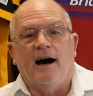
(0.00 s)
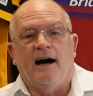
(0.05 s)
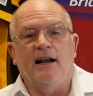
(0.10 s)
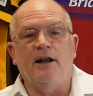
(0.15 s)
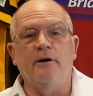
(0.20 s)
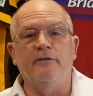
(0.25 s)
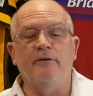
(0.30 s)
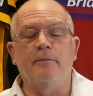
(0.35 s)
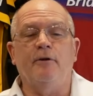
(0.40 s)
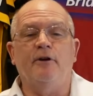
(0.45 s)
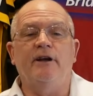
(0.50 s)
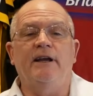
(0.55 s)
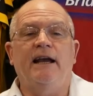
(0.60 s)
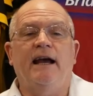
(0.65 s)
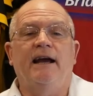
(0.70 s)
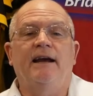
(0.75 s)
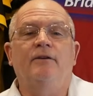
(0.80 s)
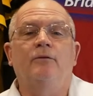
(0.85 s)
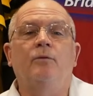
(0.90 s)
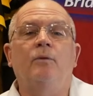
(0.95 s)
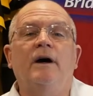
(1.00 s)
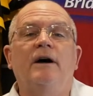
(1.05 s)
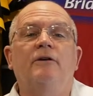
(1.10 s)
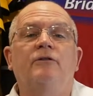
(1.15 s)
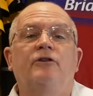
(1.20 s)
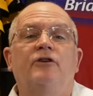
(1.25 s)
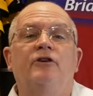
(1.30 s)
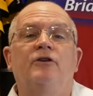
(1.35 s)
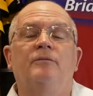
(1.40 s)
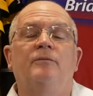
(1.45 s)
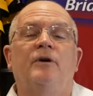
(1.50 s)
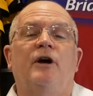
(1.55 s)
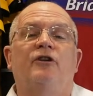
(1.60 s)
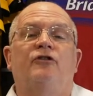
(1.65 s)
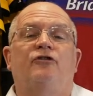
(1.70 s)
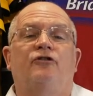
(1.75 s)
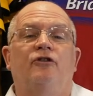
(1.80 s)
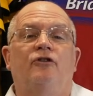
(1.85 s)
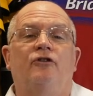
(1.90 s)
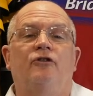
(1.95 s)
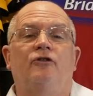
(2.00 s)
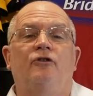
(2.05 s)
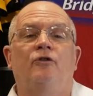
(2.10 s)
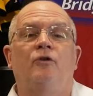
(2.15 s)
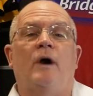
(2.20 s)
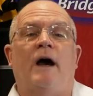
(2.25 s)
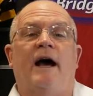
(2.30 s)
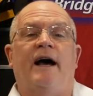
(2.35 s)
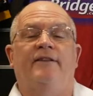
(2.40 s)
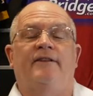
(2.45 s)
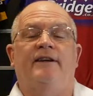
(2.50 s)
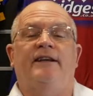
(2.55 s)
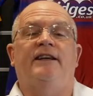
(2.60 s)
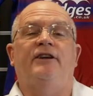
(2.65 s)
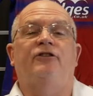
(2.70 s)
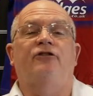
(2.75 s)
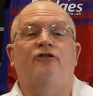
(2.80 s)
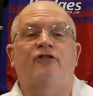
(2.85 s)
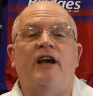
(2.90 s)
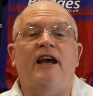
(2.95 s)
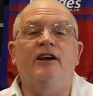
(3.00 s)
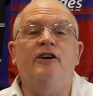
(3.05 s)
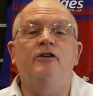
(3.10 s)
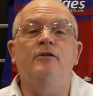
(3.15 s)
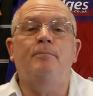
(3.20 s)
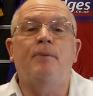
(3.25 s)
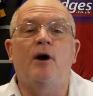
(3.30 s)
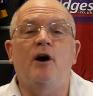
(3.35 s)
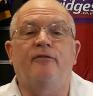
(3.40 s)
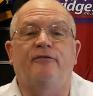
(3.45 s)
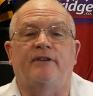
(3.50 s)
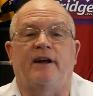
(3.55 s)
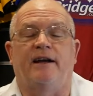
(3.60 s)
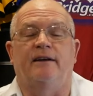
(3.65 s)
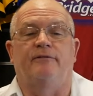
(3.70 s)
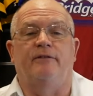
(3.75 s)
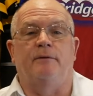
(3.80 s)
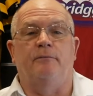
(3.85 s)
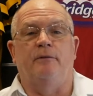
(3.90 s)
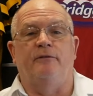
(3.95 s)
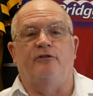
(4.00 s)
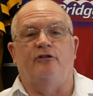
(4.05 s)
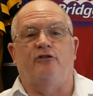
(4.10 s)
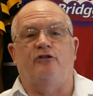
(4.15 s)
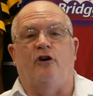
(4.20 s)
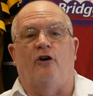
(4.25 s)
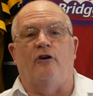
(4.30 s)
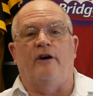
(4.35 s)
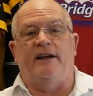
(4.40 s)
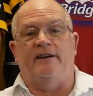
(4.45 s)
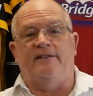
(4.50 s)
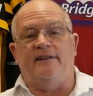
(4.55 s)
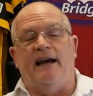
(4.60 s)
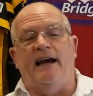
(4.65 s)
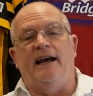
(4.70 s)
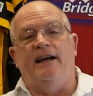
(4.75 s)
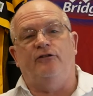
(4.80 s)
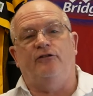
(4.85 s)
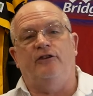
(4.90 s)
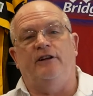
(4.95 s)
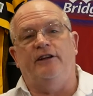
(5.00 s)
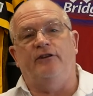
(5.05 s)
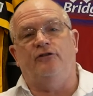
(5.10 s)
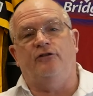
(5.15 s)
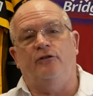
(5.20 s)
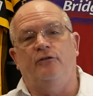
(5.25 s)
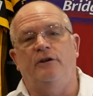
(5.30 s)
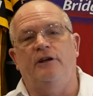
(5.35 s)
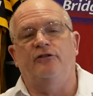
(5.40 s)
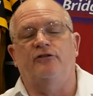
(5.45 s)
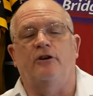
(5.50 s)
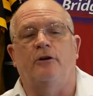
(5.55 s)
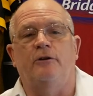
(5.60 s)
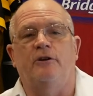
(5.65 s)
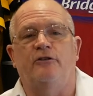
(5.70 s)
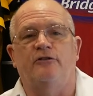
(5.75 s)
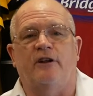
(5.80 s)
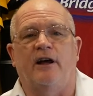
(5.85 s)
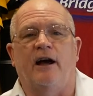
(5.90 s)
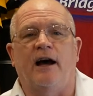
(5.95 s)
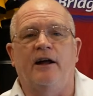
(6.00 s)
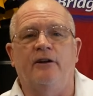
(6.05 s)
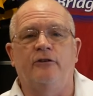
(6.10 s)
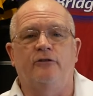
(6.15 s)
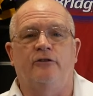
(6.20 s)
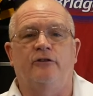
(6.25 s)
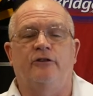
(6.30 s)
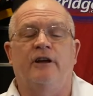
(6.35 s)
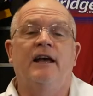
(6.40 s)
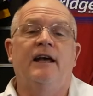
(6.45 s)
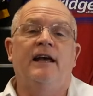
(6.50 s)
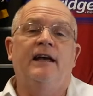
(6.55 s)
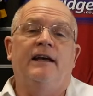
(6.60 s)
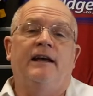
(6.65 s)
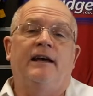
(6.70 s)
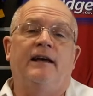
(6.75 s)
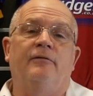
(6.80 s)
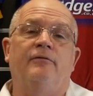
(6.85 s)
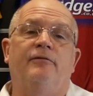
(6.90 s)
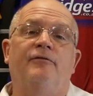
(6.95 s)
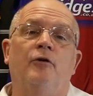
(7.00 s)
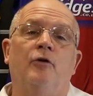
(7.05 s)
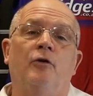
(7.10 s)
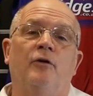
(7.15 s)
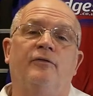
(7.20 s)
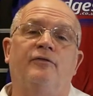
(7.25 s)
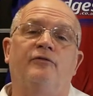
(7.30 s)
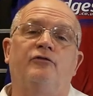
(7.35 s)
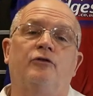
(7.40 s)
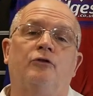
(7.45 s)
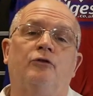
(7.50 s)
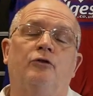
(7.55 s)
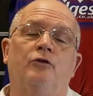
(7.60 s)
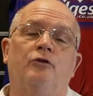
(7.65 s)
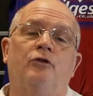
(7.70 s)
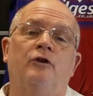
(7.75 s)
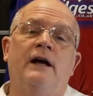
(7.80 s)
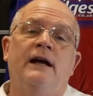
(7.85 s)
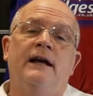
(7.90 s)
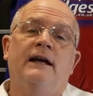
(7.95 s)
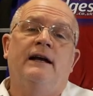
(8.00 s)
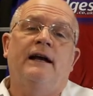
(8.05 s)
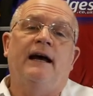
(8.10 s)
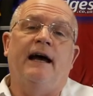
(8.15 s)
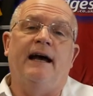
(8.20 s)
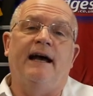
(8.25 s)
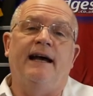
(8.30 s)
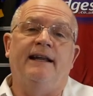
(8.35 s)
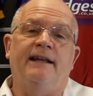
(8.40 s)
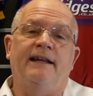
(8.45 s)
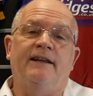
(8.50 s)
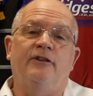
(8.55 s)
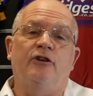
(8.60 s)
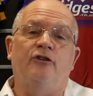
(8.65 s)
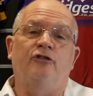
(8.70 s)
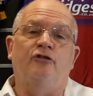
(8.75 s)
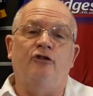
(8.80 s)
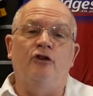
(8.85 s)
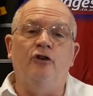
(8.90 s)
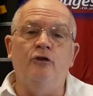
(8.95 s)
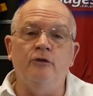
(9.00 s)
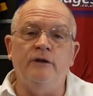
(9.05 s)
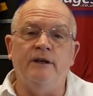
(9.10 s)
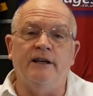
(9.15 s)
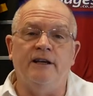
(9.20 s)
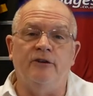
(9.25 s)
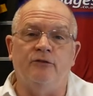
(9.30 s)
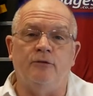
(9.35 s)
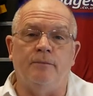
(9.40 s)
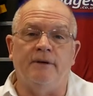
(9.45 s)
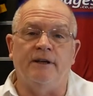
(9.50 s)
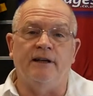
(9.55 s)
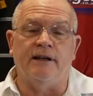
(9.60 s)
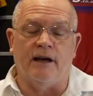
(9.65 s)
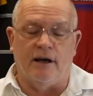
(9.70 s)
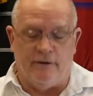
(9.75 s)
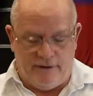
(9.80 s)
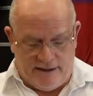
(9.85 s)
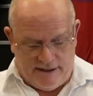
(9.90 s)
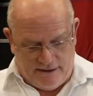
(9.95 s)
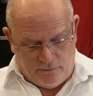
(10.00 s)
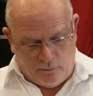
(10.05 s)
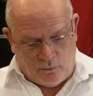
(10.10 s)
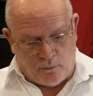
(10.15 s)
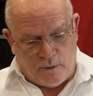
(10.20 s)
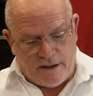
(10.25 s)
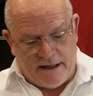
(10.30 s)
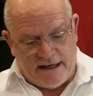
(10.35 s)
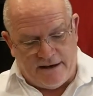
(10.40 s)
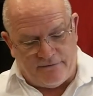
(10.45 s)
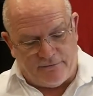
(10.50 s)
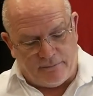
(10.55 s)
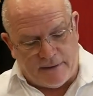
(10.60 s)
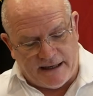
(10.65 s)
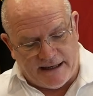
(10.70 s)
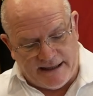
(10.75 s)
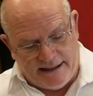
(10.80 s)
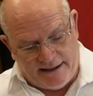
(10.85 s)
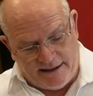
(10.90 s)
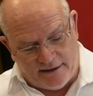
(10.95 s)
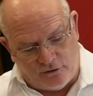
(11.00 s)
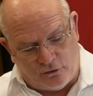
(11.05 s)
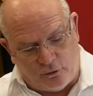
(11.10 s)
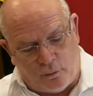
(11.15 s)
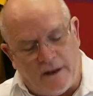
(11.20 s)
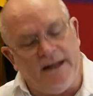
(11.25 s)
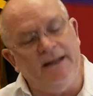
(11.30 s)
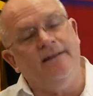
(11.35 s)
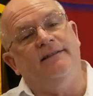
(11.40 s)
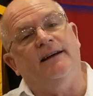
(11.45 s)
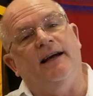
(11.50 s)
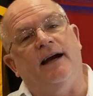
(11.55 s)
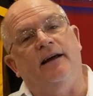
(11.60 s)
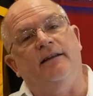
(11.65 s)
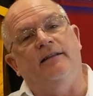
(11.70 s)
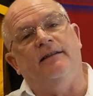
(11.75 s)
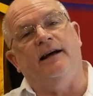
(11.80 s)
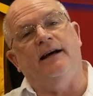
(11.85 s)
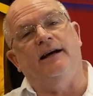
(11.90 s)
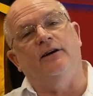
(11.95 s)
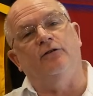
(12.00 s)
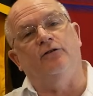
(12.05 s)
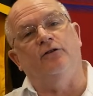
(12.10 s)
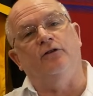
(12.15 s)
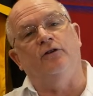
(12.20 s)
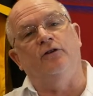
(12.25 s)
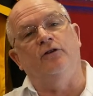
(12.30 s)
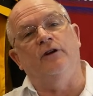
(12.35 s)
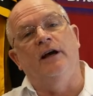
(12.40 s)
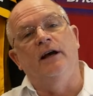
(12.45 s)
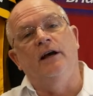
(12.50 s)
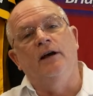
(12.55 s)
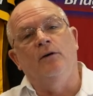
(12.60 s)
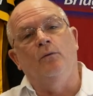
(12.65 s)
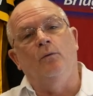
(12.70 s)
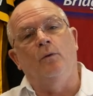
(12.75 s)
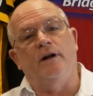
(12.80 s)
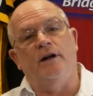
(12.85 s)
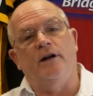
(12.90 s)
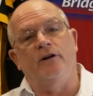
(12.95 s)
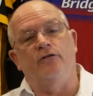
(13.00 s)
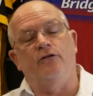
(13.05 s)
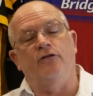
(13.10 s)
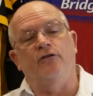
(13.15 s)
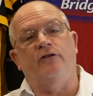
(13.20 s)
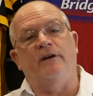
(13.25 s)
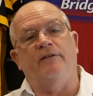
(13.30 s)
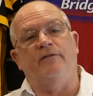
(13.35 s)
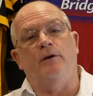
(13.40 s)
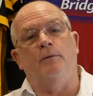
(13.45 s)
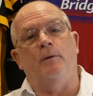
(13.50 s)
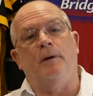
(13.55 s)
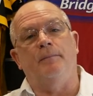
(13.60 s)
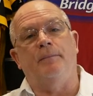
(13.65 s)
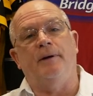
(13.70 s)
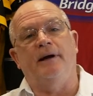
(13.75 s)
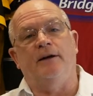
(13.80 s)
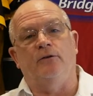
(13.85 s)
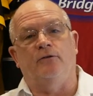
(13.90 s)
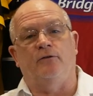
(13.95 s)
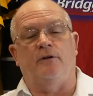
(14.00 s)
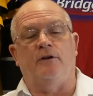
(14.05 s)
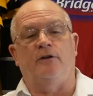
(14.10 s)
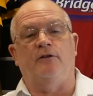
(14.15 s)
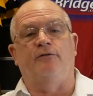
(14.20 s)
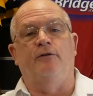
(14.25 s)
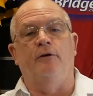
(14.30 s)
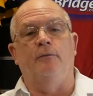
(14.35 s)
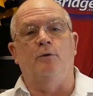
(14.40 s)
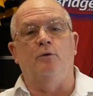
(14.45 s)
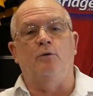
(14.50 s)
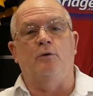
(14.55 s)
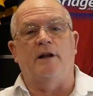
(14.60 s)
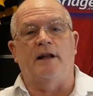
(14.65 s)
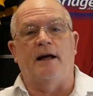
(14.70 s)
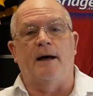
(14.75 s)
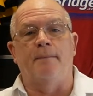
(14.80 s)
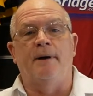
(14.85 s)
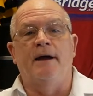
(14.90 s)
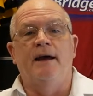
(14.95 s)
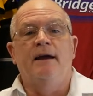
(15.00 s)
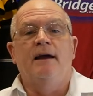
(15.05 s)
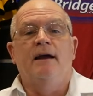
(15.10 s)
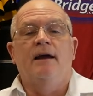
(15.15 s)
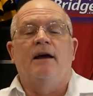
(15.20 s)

Hello everybody and welcome to the second birthday of In With Your Shop. It's actually 2 years old, it's the 104th draw, and in the 2 years we've been going, we have made £28,171 for this football club.